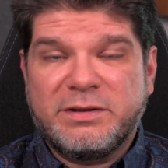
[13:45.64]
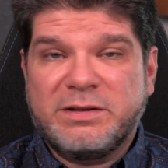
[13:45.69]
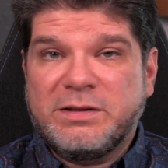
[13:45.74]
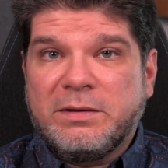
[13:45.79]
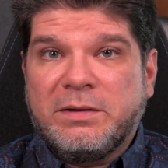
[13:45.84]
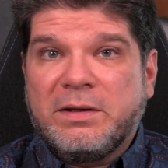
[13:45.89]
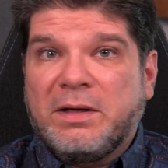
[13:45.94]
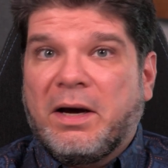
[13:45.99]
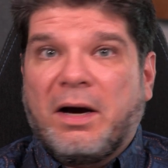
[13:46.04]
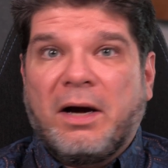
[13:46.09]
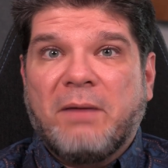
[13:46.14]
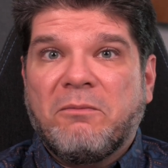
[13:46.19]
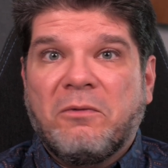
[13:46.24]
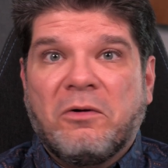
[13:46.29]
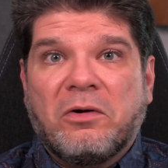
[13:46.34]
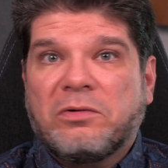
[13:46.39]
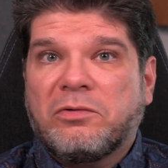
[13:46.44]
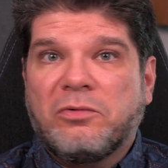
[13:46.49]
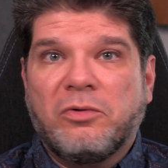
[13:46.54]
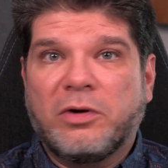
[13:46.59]
Personally, I'm
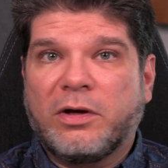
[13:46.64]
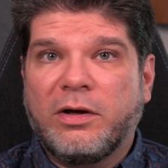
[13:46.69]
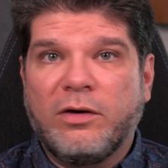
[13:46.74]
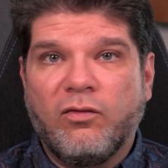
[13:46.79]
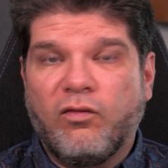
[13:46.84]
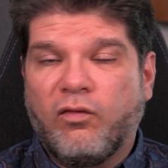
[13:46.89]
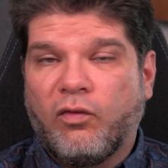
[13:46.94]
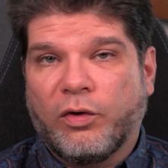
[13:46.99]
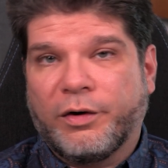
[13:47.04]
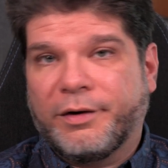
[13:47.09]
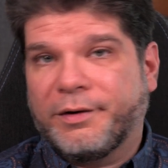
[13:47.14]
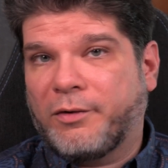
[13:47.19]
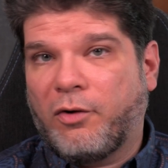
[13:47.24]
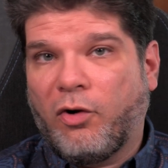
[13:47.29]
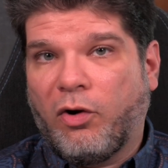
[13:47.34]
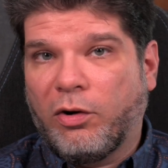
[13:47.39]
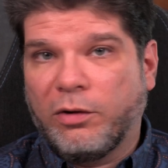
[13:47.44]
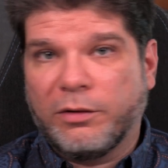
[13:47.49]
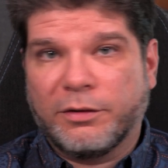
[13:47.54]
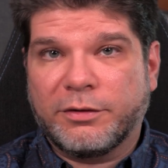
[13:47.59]
not looking for
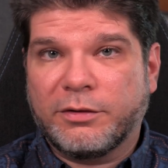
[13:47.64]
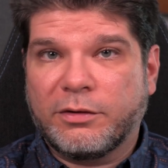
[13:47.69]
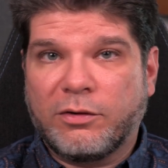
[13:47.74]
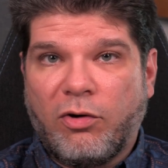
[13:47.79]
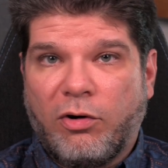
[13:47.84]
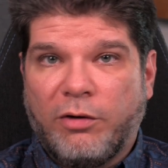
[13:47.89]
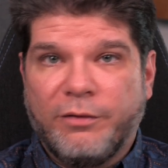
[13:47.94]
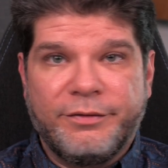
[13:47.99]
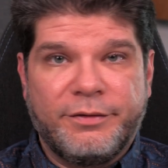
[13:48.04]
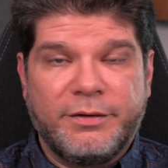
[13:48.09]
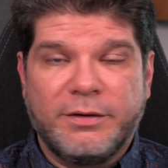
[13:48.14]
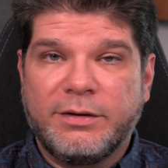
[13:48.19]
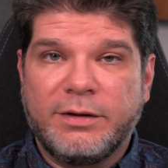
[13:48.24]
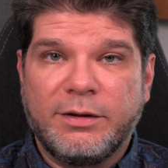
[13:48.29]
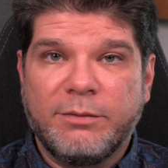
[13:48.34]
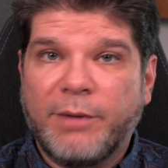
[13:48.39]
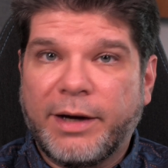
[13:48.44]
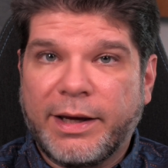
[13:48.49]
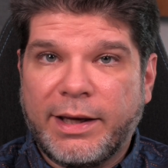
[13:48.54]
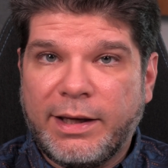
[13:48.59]
color content
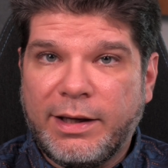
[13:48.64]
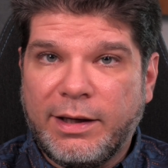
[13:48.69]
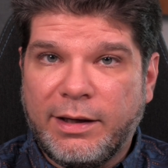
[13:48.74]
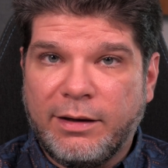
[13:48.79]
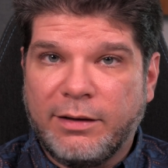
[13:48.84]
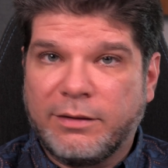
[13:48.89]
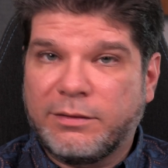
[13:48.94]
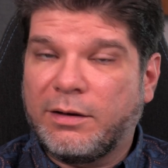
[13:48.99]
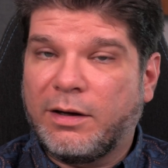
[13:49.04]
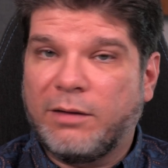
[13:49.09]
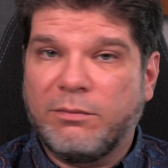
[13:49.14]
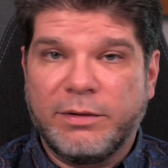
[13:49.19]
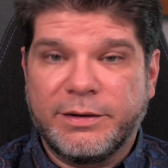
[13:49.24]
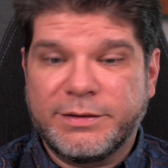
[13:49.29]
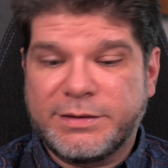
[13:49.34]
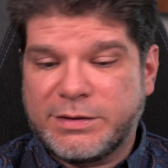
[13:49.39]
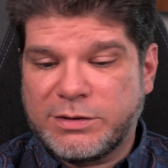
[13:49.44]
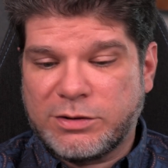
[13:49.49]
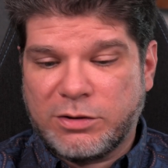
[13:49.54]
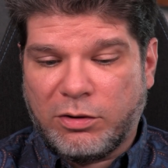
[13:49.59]
in my e-ink
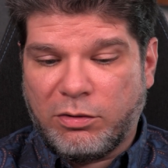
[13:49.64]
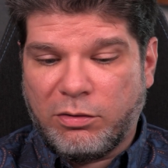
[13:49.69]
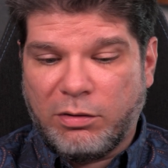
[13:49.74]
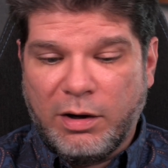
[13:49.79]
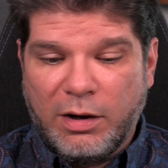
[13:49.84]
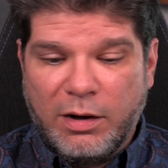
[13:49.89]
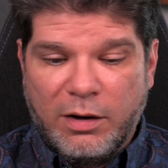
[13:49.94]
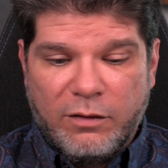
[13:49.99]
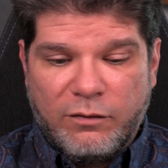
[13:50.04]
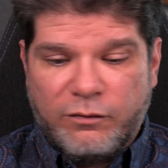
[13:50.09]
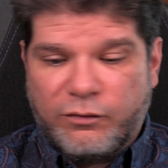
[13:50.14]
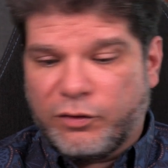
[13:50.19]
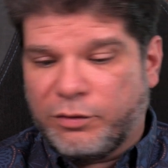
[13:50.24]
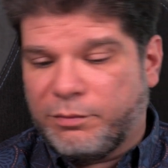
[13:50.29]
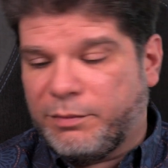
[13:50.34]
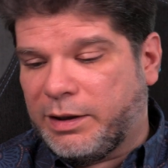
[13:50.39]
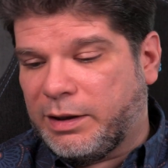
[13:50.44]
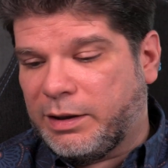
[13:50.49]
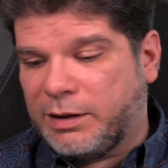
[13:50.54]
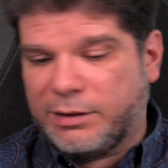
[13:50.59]
tablets, so for
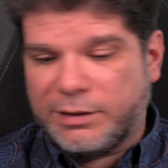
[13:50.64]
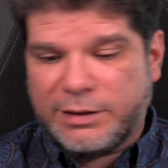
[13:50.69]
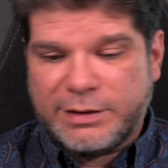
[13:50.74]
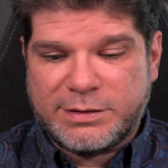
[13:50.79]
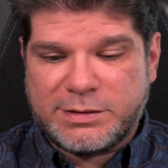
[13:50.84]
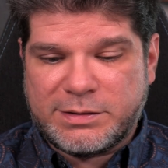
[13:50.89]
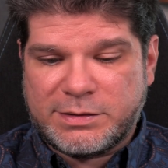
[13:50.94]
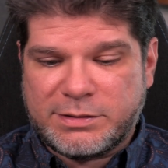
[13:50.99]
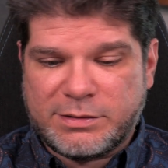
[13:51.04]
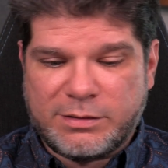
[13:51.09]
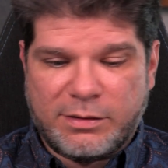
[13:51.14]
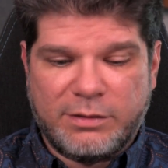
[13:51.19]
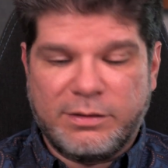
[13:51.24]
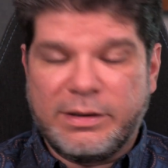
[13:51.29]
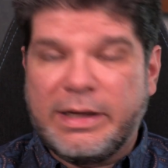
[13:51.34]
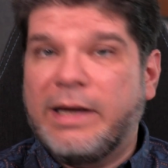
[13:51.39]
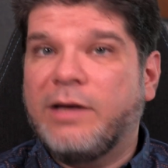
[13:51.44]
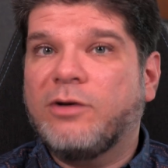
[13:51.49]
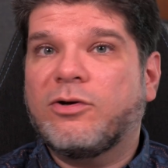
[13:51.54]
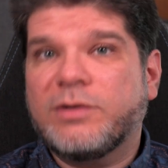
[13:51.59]
me it's an
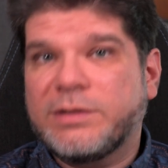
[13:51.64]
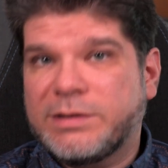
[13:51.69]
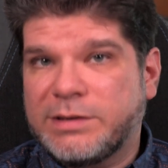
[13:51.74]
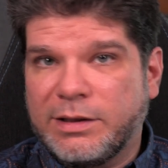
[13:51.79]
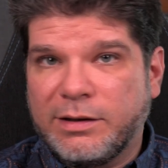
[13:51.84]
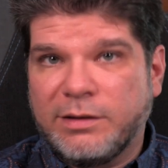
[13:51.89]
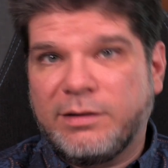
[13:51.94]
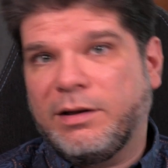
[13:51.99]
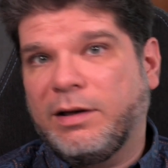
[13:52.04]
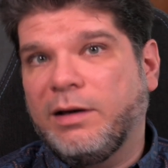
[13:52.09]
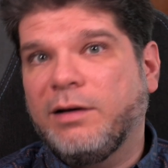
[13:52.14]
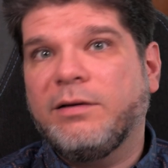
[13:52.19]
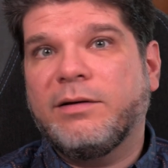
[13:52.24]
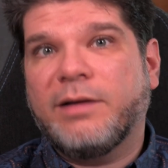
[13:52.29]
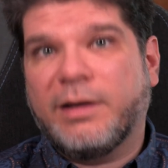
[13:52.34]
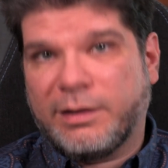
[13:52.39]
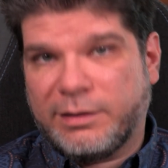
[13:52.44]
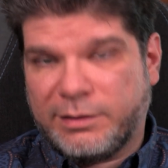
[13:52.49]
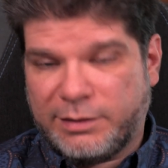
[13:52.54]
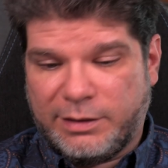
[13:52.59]
interesting thing
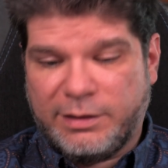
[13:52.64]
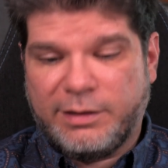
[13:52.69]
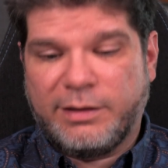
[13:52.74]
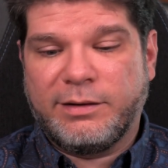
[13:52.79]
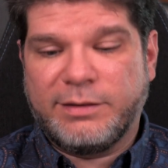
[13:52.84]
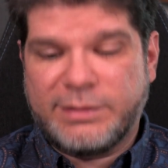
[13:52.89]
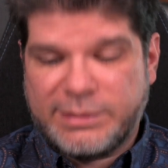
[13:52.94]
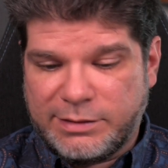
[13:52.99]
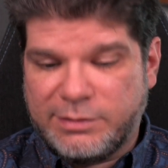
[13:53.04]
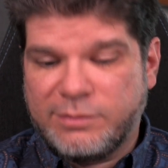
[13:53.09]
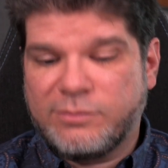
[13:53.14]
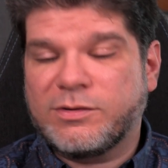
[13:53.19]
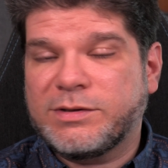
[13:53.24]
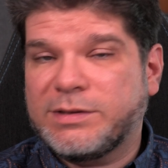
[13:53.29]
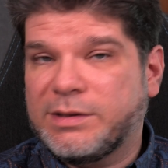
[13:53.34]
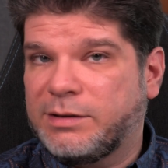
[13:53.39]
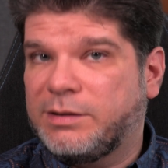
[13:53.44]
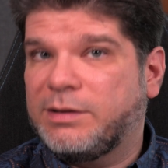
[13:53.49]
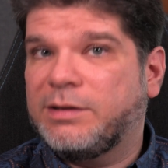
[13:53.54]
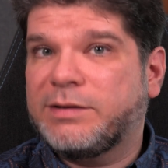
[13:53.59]
that, and it's an
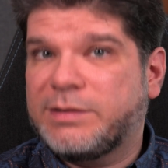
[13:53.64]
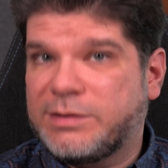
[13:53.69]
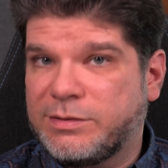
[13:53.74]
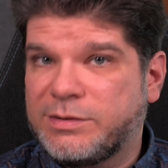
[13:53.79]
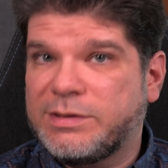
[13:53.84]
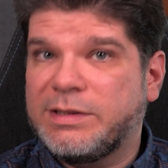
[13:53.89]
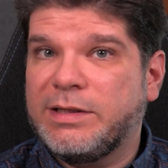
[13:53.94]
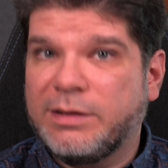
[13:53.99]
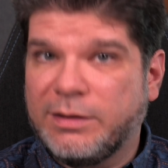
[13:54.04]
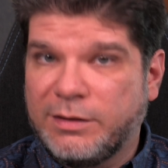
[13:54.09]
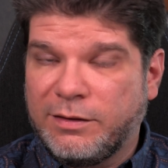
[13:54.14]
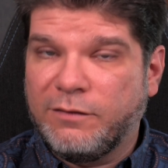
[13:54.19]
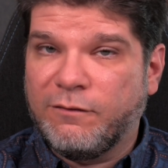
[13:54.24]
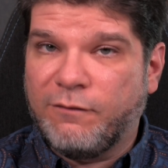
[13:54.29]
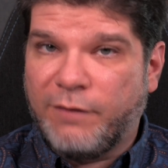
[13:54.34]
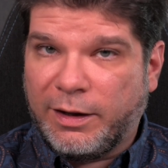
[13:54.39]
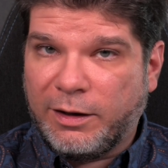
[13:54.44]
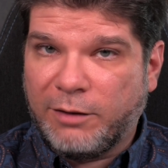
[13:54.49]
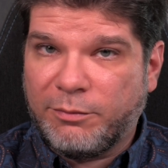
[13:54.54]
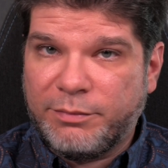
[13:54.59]
interesting thing to see the
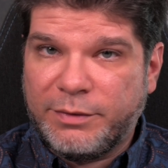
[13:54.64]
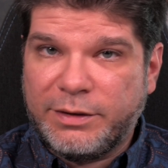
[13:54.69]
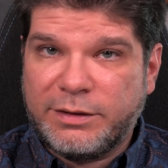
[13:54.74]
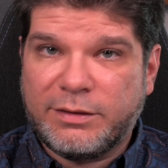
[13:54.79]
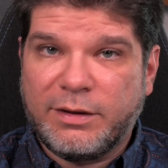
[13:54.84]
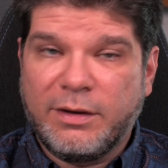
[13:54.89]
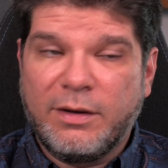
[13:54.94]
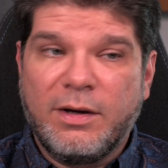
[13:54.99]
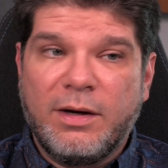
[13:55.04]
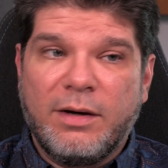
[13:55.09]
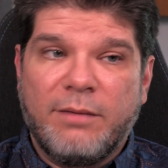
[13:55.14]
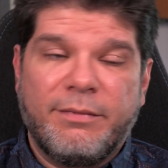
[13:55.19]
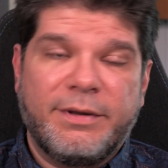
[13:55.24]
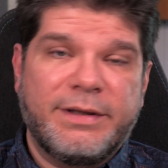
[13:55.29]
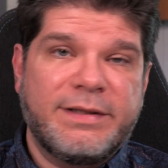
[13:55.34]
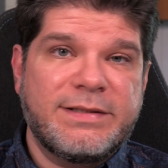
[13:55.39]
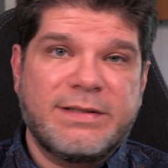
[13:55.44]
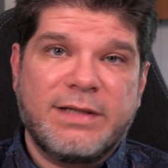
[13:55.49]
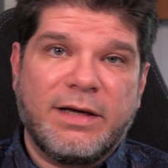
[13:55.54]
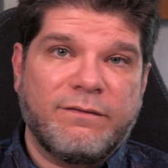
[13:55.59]
development,
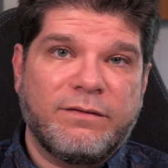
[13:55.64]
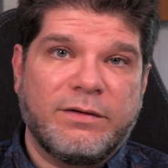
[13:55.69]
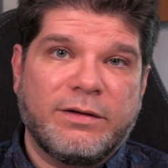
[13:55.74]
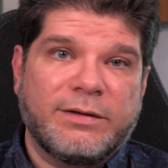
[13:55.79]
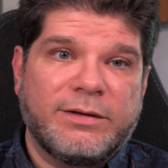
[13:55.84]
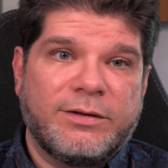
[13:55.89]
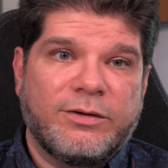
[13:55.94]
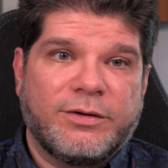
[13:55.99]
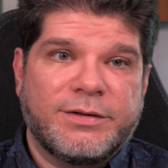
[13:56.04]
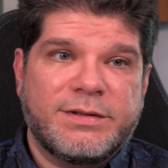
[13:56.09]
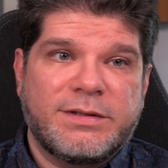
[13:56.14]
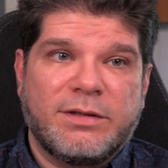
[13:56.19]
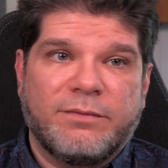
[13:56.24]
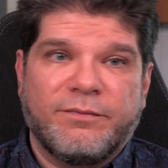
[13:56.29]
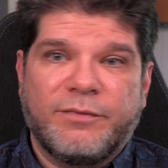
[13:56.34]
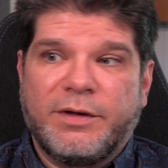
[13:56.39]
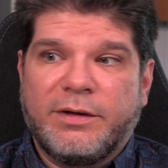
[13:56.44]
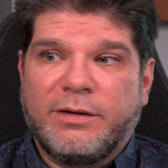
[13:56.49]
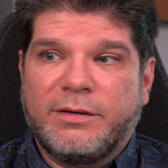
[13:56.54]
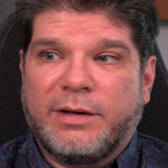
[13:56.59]
but it's definitely not
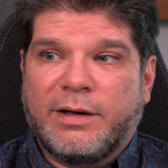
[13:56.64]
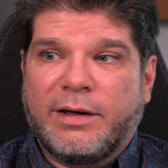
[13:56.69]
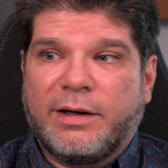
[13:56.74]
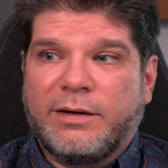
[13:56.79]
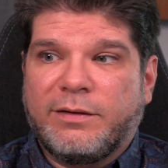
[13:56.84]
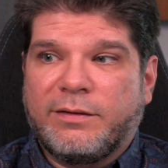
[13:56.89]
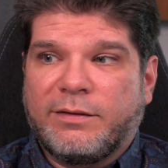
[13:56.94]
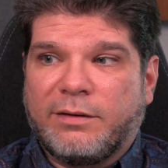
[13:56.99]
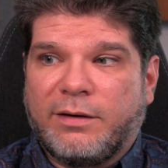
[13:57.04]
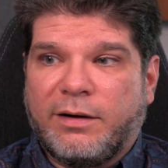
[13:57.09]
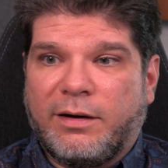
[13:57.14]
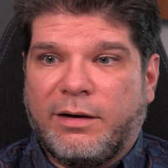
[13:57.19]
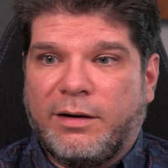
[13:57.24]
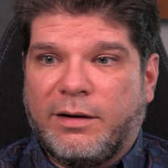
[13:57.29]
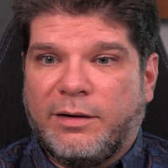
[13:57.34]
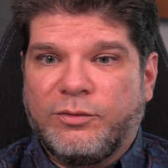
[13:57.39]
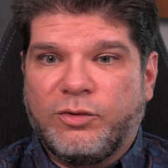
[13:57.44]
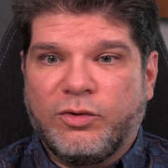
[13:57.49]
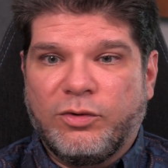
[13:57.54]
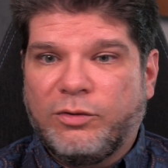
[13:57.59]
something that,
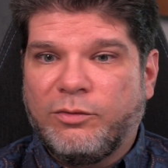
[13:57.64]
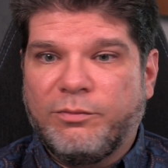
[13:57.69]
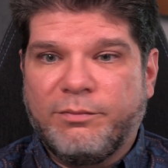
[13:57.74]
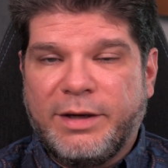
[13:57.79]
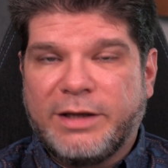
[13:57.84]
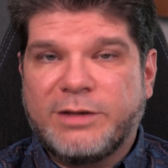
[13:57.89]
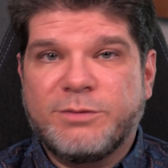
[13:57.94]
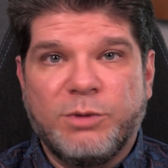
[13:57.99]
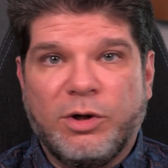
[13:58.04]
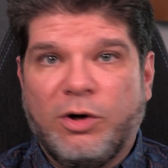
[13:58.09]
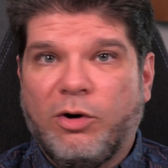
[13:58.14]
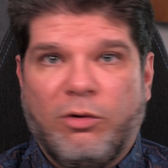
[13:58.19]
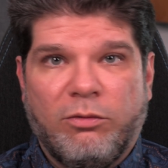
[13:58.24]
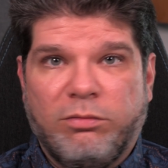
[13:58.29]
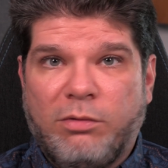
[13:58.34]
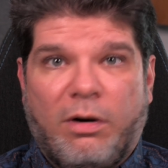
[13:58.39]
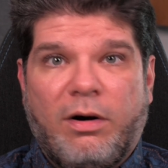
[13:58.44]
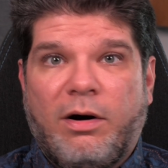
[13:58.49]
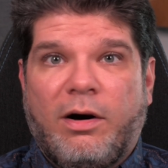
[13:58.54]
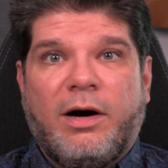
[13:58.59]
uh, you know, makes me go,
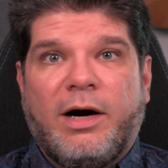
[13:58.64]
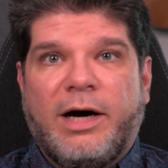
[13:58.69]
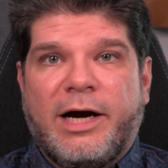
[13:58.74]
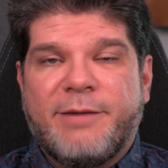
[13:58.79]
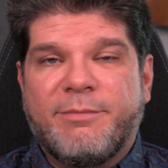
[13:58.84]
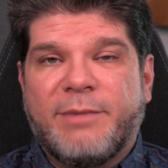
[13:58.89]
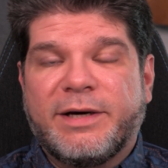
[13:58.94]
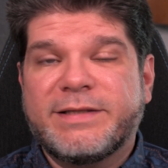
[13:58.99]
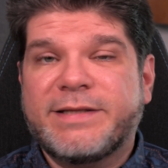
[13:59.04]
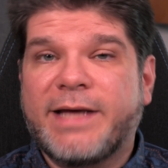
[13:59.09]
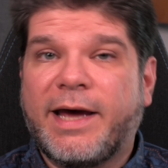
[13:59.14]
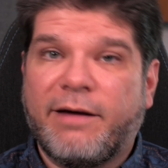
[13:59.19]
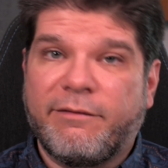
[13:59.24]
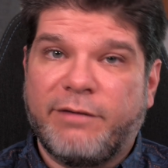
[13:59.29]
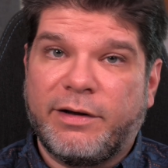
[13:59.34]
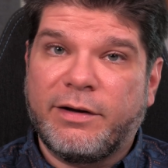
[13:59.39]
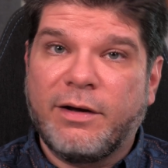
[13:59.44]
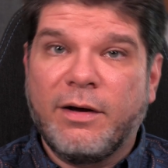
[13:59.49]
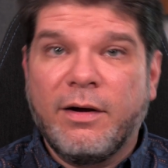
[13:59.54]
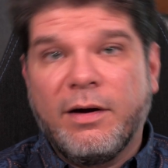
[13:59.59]
oh, I must have
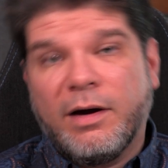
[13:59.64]
it.